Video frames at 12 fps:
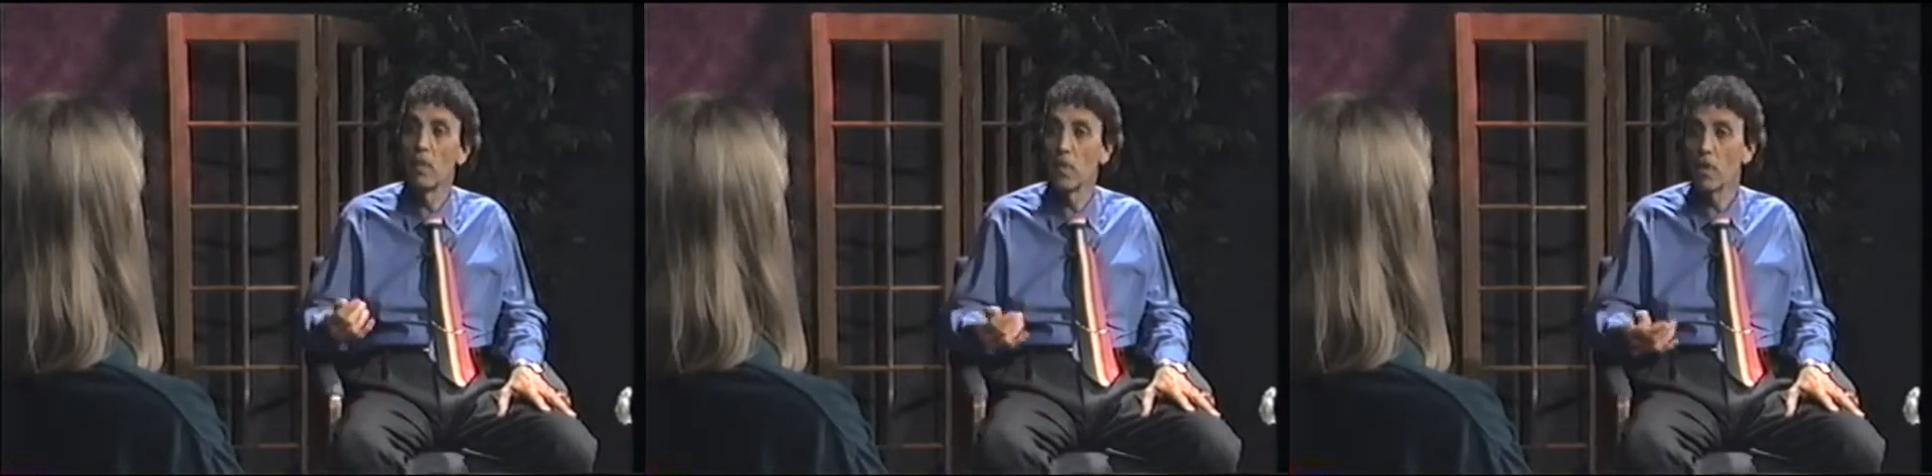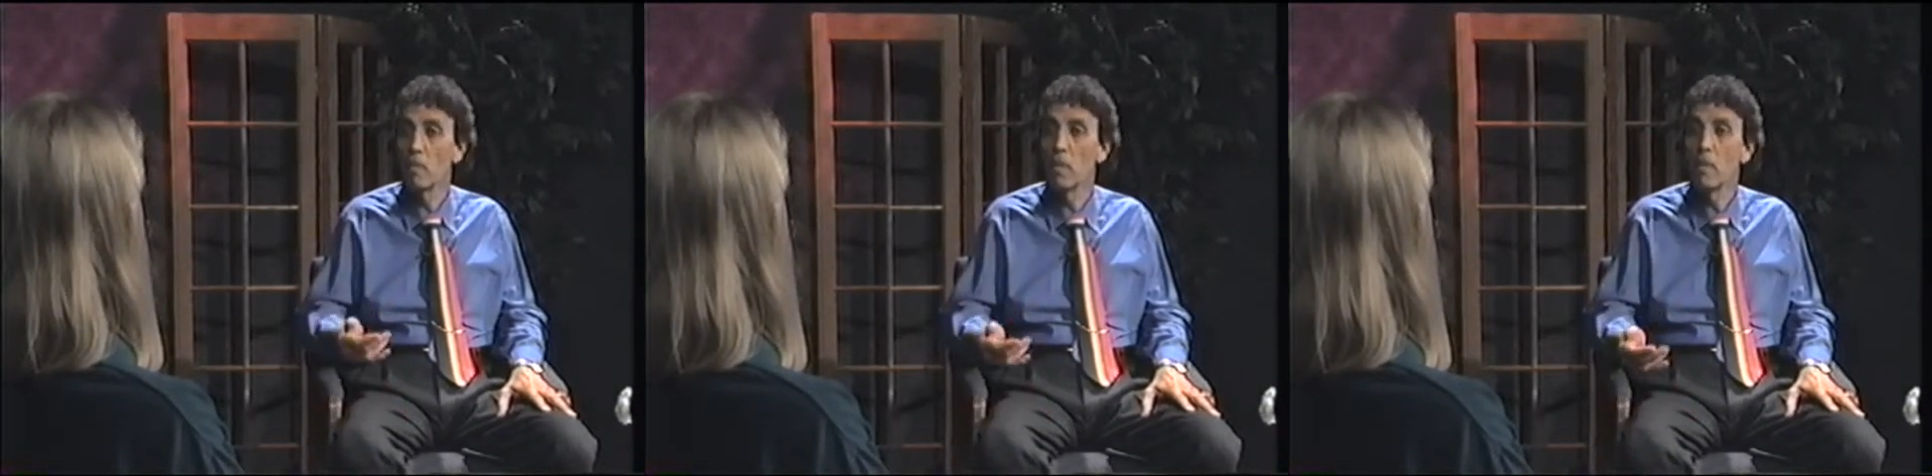
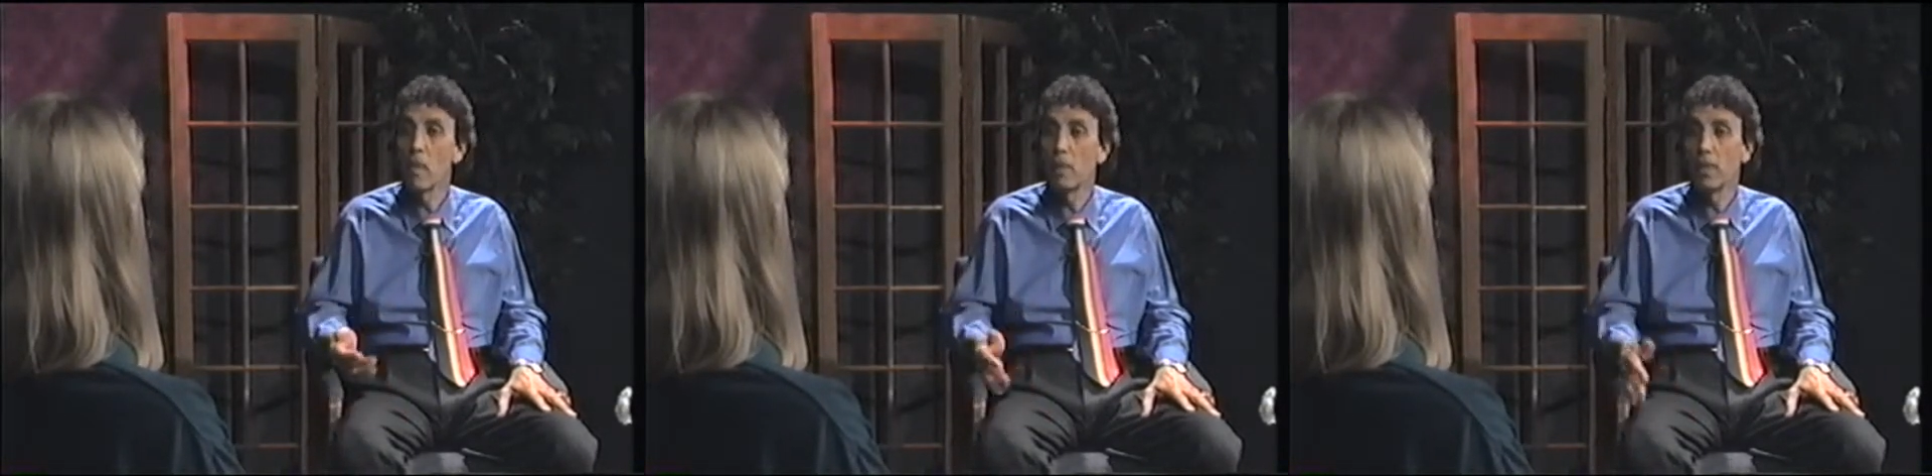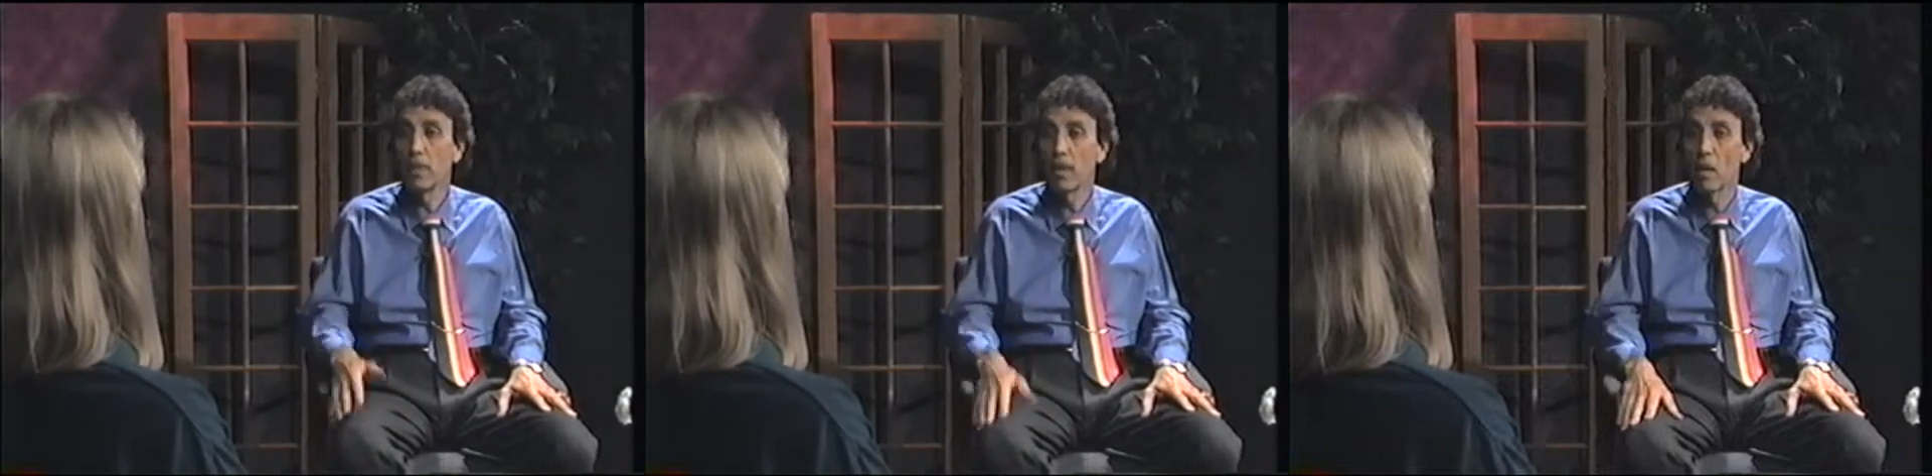therapy
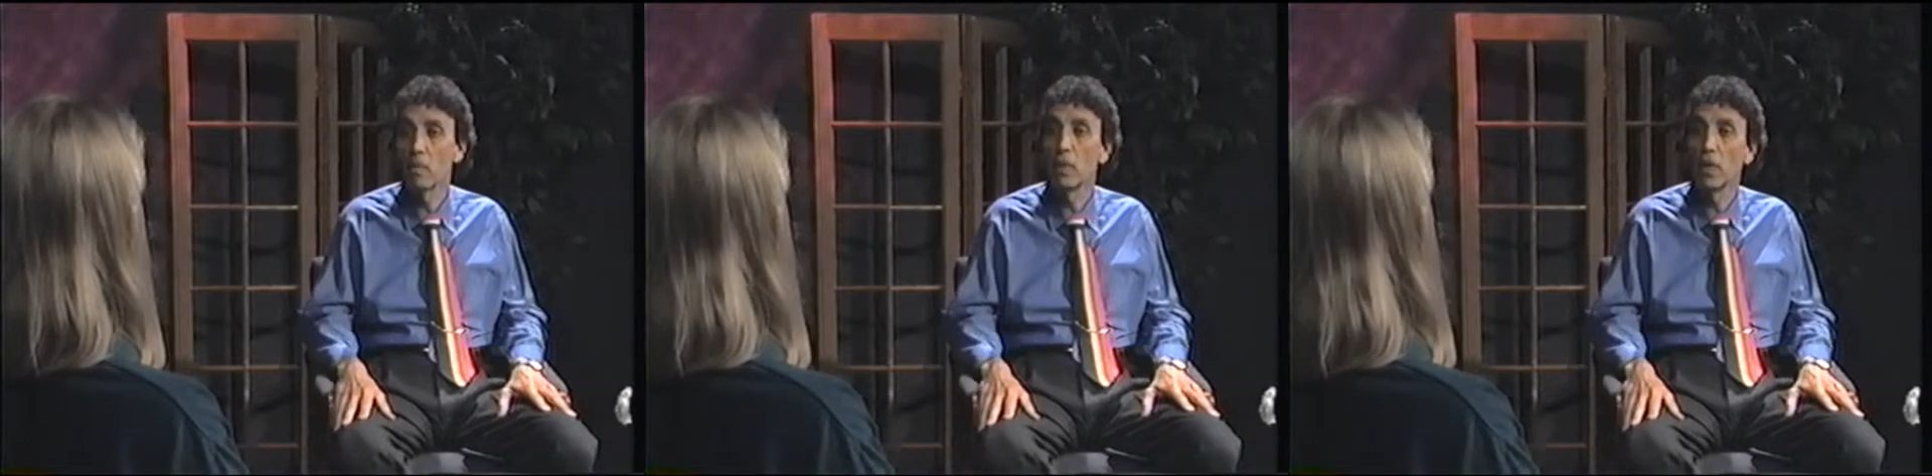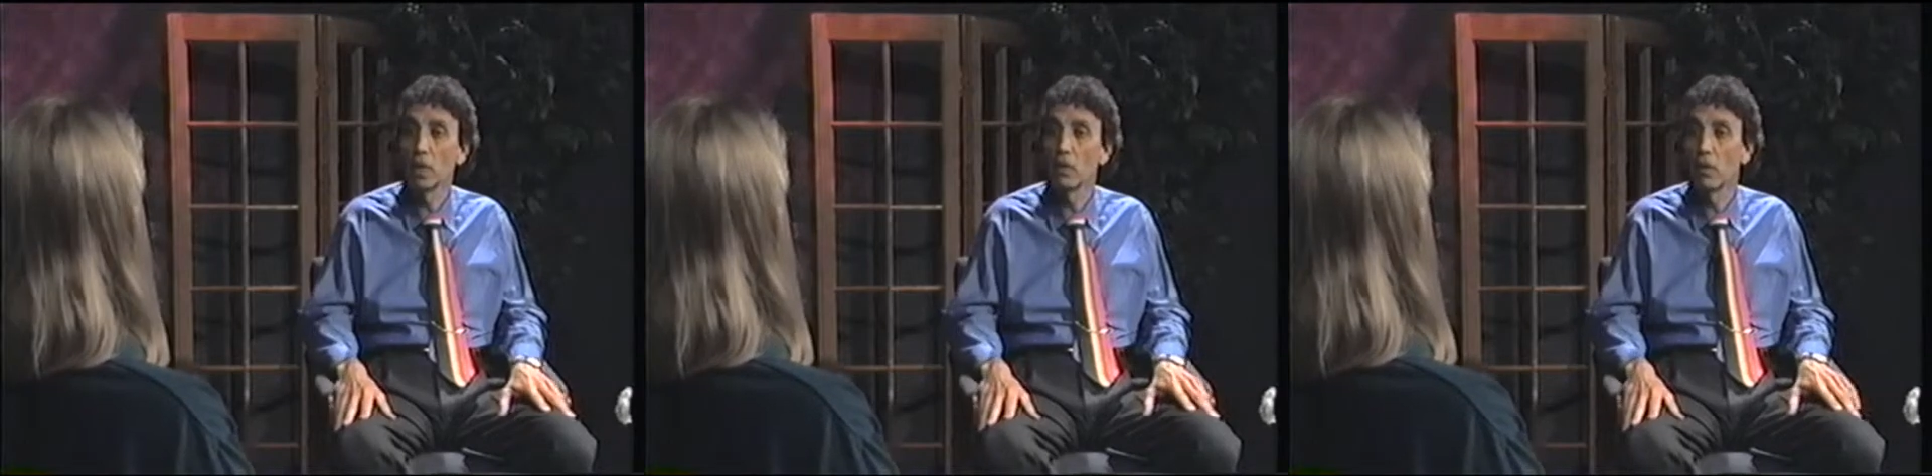maybe at that
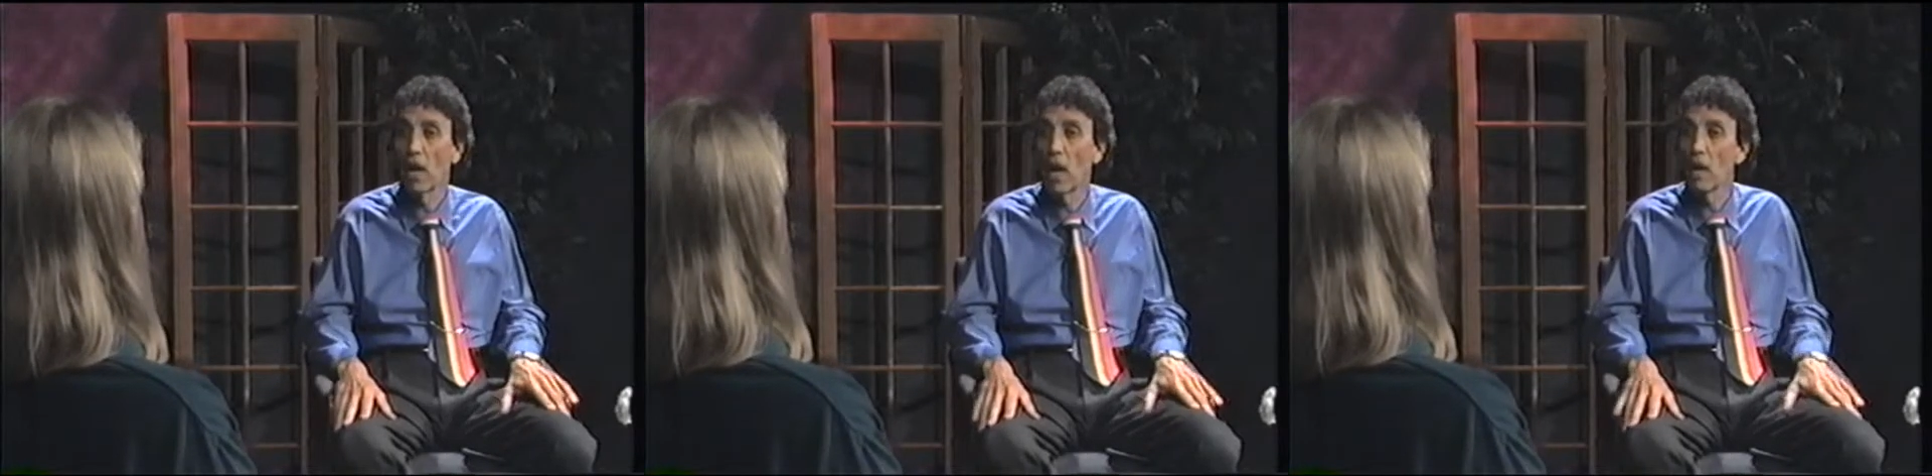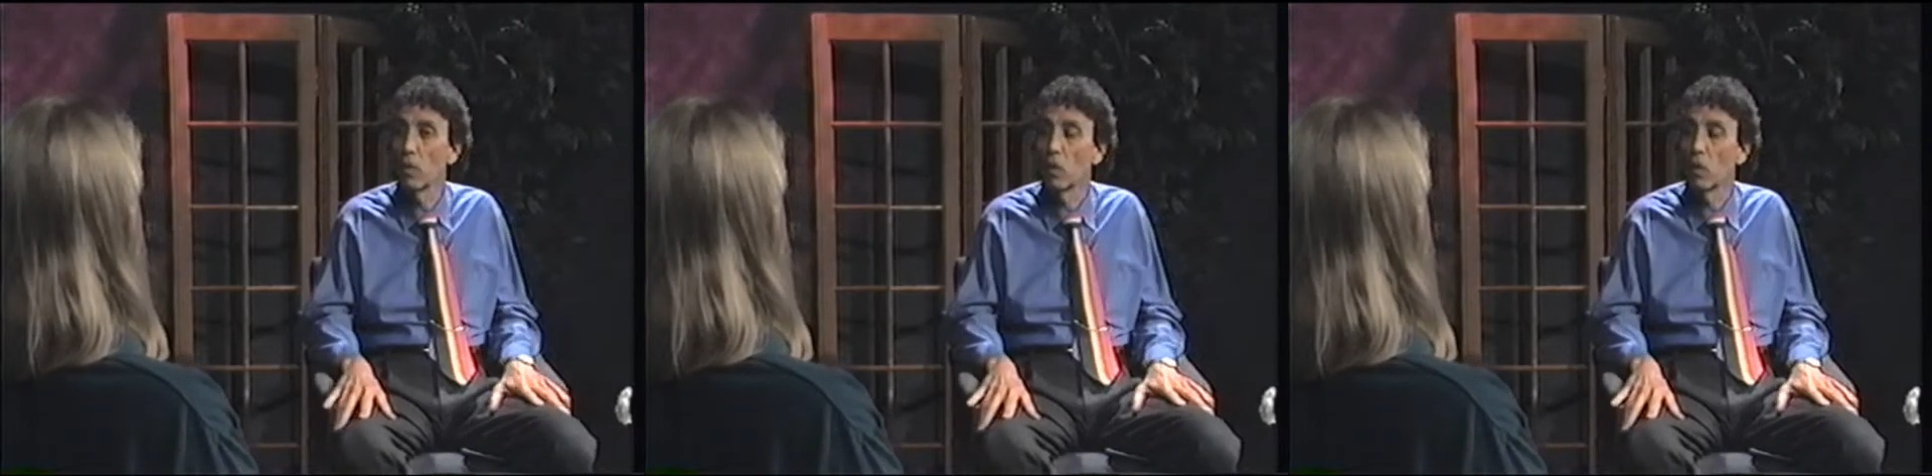particular time,